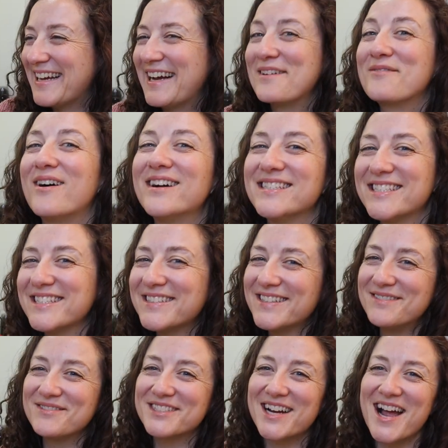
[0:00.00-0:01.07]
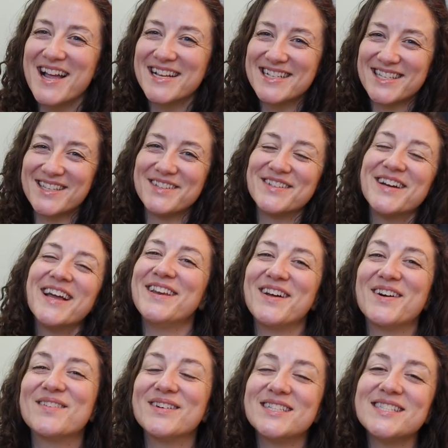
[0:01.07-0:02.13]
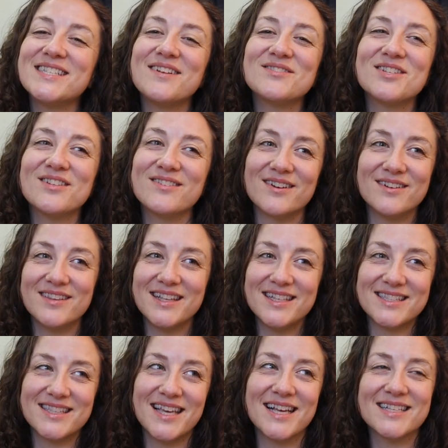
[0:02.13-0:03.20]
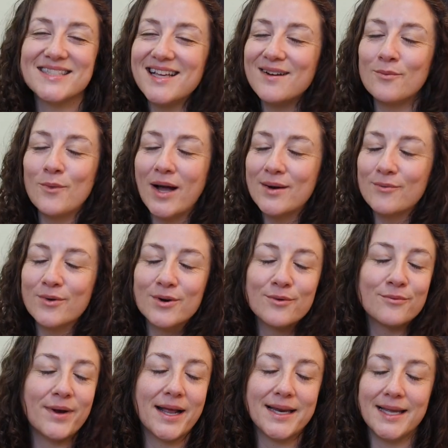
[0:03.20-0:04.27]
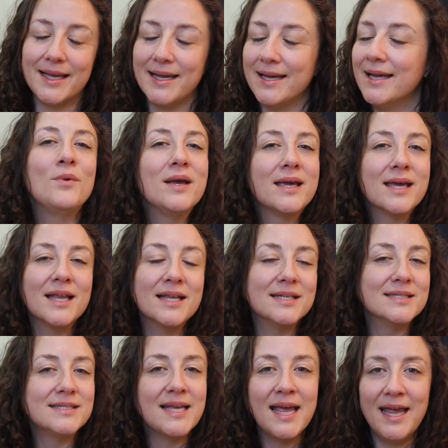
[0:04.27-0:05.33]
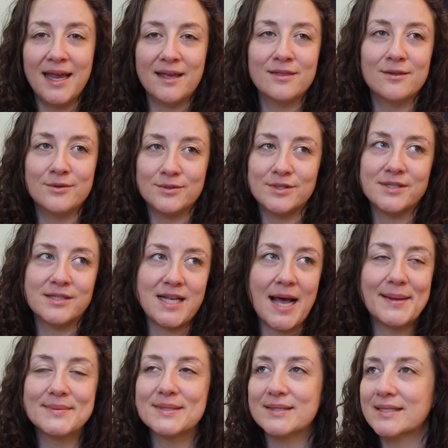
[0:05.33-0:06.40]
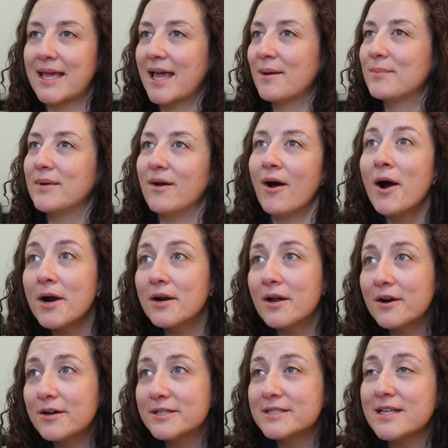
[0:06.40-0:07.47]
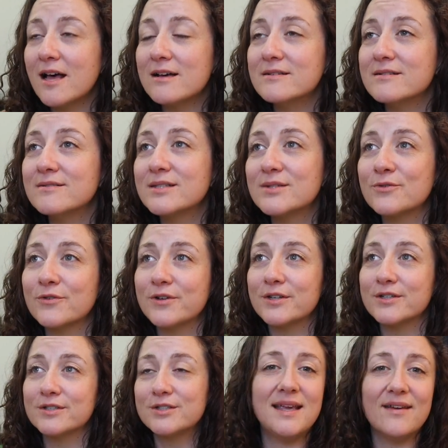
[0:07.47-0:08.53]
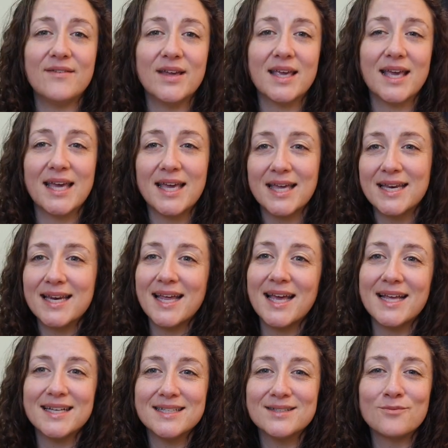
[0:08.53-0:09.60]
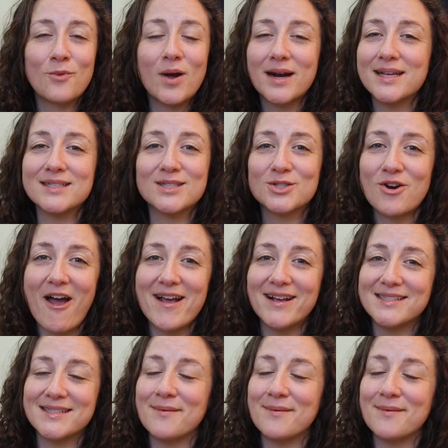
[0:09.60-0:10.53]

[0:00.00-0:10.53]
I want to, I'm trying to. You know, we just have to learn these things and when we're ready, we can take those steps. Can't be hard on ourselves for giving in and wanting to try